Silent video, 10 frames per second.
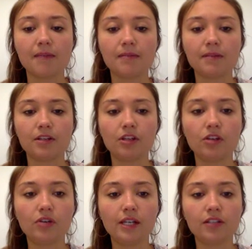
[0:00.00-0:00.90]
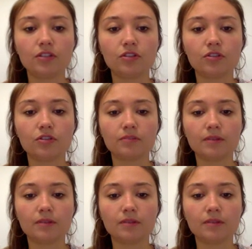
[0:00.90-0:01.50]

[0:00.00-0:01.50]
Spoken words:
and you needed to do some